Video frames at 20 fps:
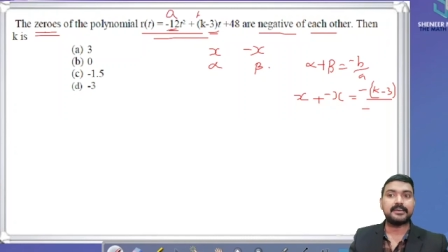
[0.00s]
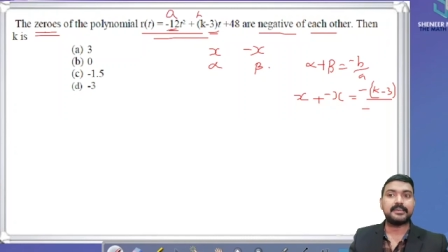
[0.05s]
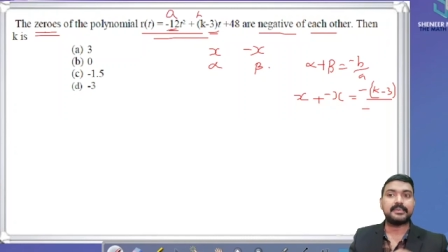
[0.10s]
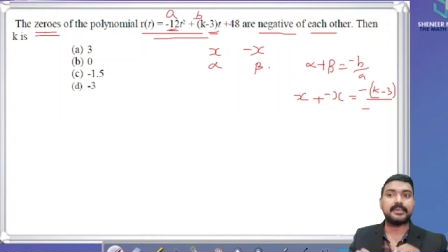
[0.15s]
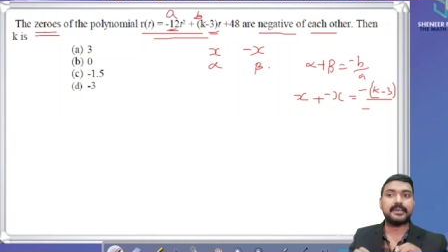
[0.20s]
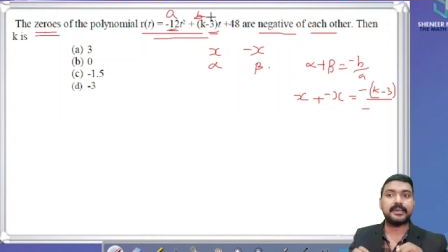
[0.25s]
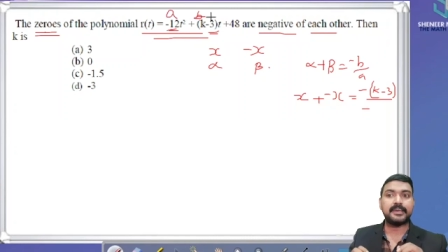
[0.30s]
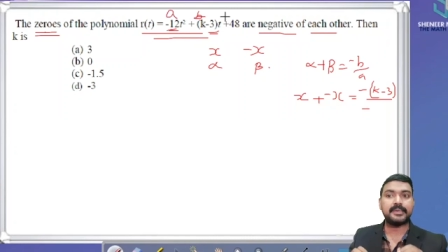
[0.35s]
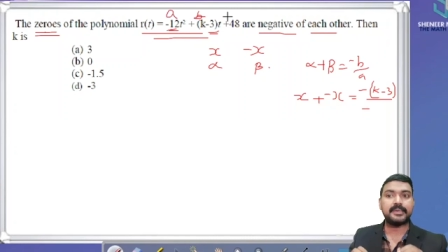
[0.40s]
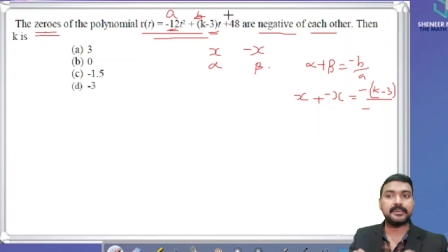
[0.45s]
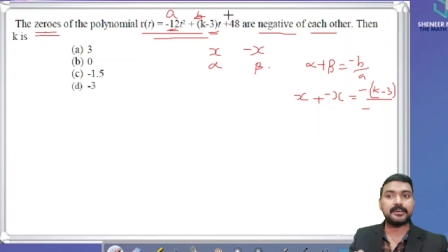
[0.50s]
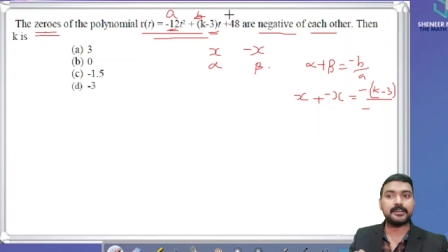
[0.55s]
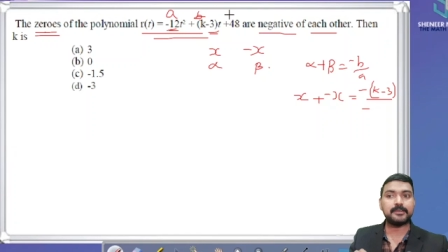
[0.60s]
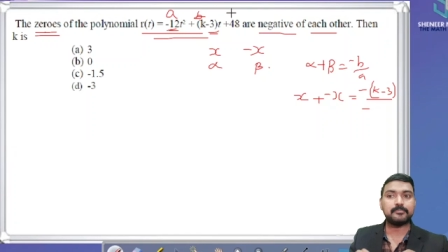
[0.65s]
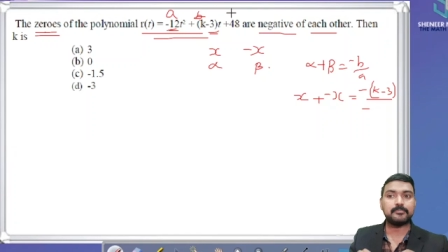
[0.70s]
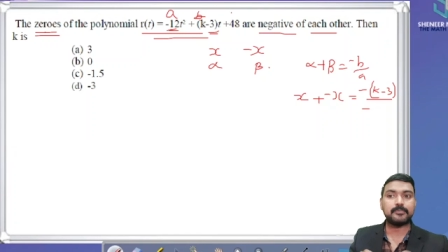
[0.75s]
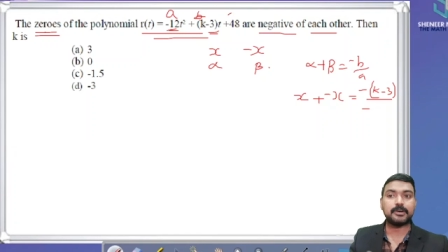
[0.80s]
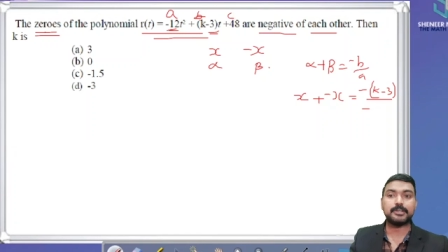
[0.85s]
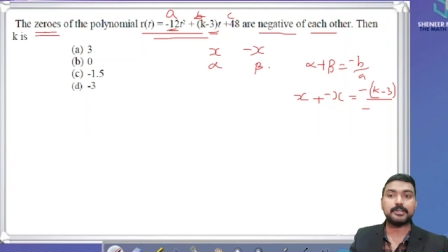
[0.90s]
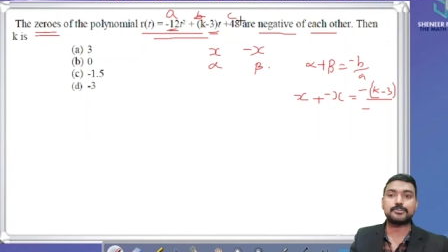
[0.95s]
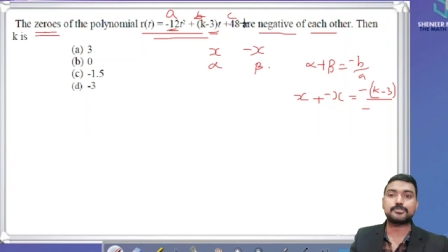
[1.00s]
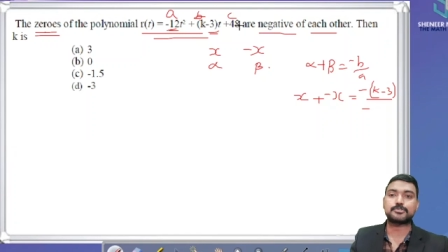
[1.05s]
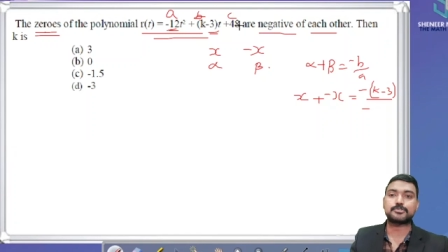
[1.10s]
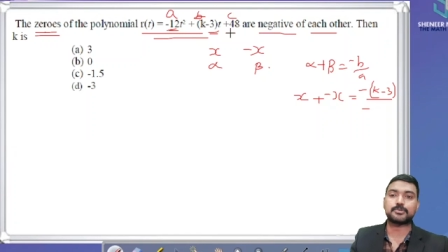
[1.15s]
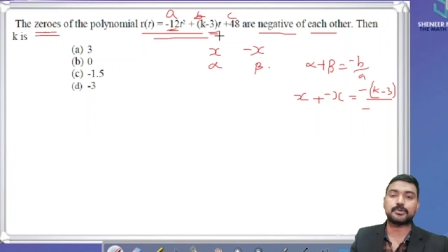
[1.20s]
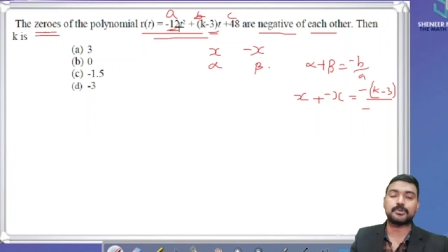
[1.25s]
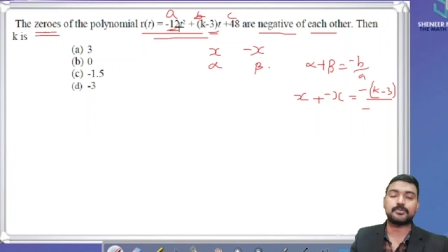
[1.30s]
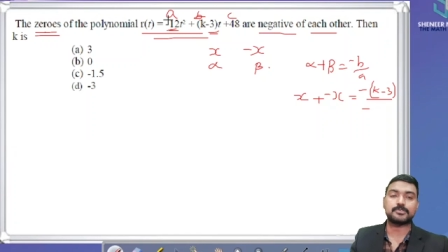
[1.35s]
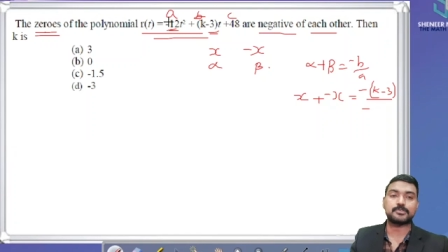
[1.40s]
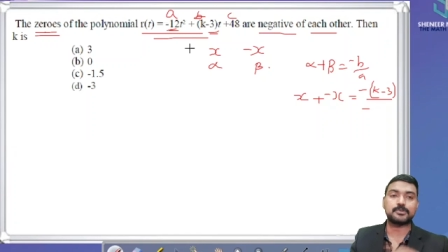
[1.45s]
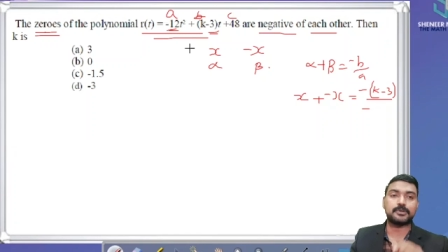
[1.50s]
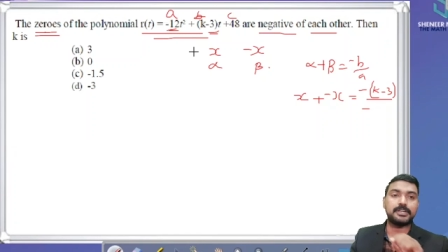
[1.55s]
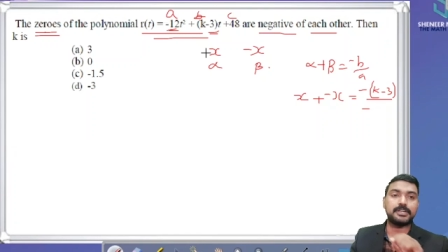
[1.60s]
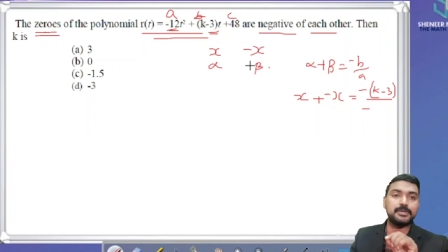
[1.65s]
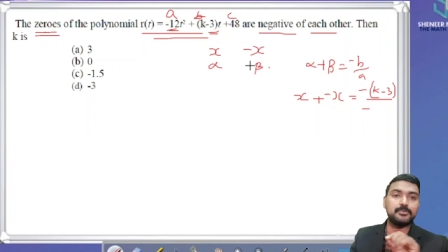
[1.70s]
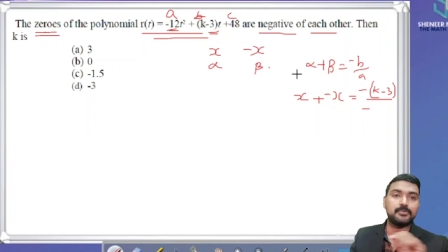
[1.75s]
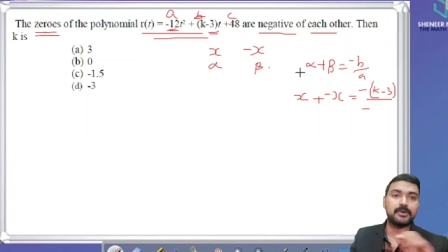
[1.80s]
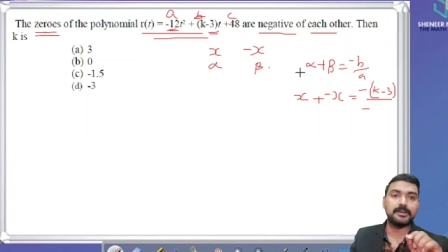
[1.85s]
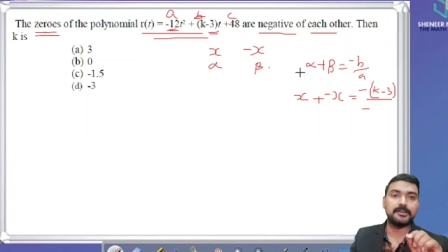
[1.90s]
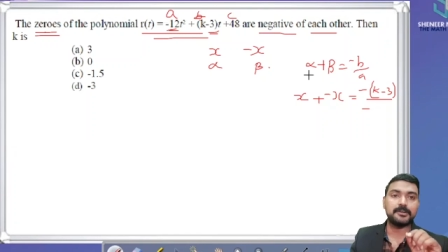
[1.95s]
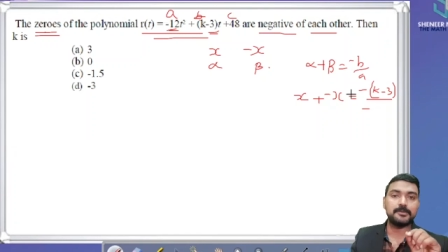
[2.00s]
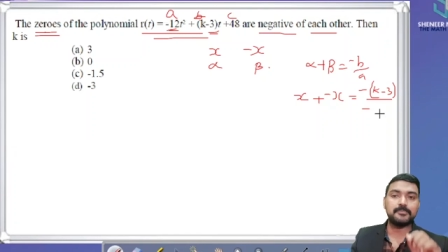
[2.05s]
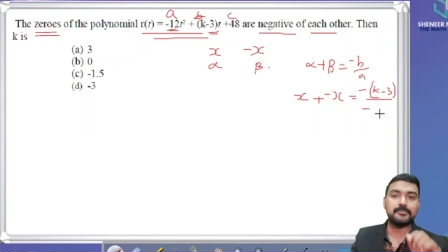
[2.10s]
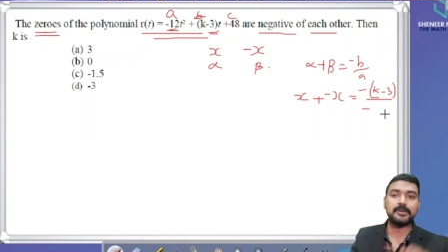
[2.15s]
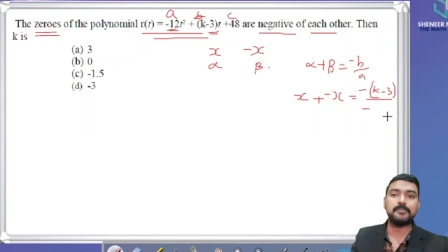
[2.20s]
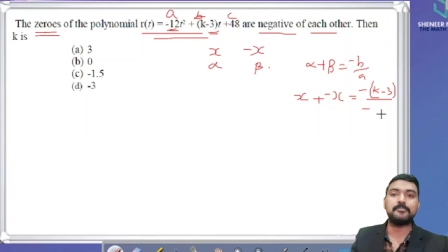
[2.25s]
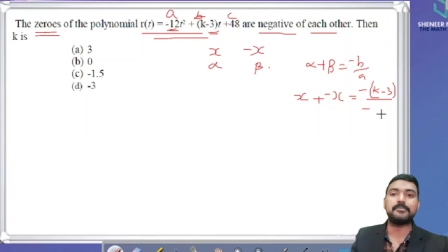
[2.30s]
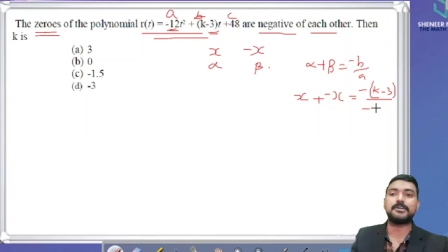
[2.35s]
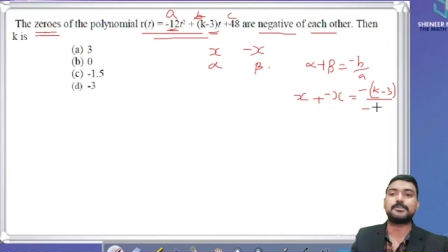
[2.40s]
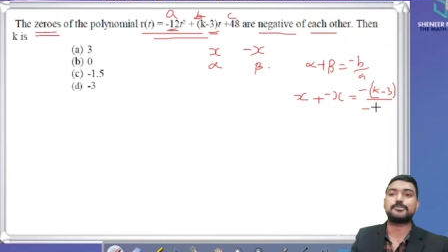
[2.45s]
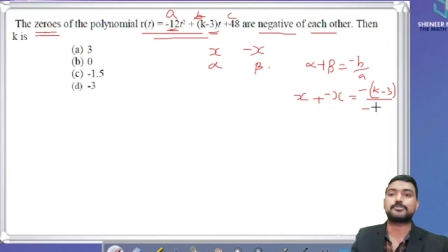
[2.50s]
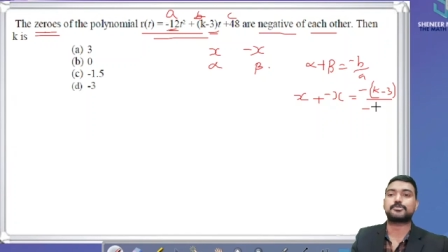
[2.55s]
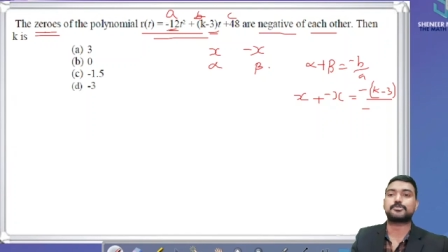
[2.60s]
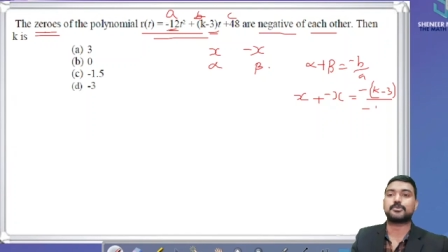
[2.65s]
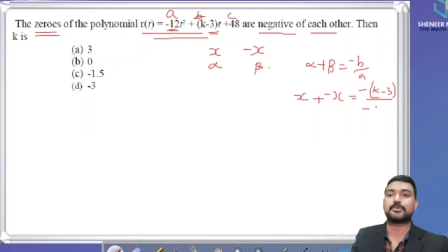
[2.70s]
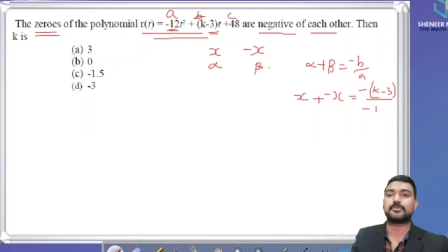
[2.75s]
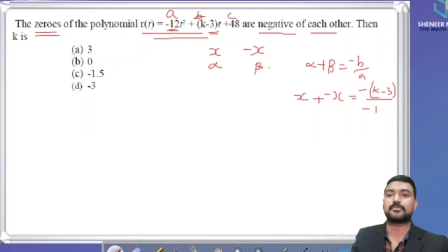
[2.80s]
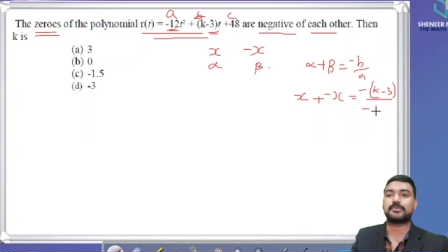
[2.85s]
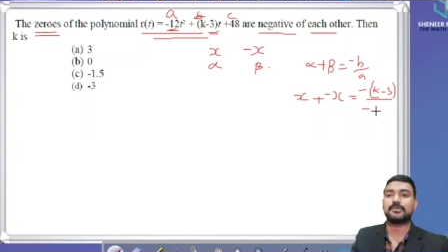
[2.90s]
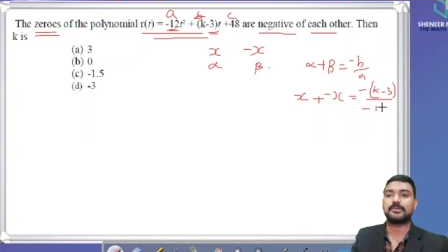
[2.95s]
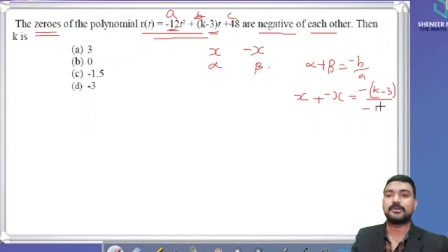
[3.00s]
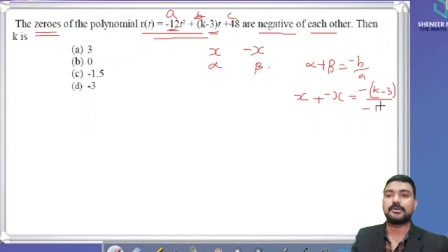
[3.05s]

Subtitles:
A here minus 12. So divided by minus 12.